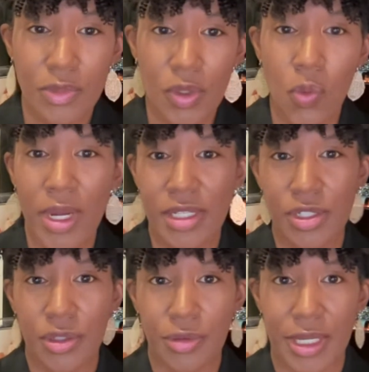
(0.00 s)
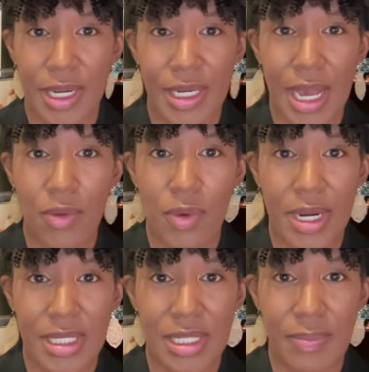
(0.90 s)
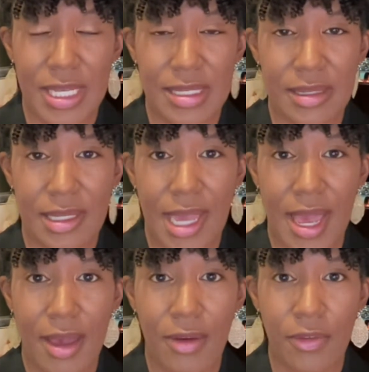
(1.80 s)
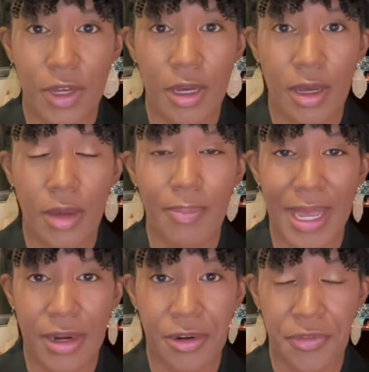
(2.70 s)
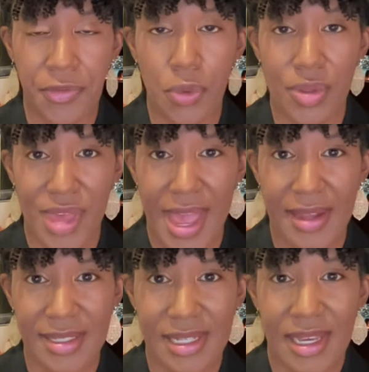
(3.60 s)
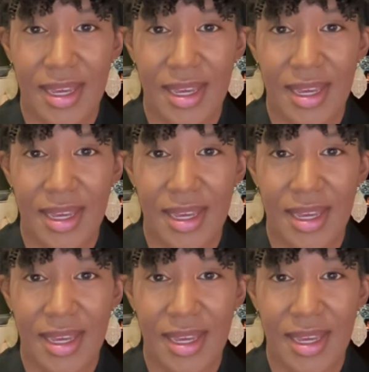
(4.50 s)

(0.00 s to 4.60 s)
wanted to create, I wanted to basically have a banner for that.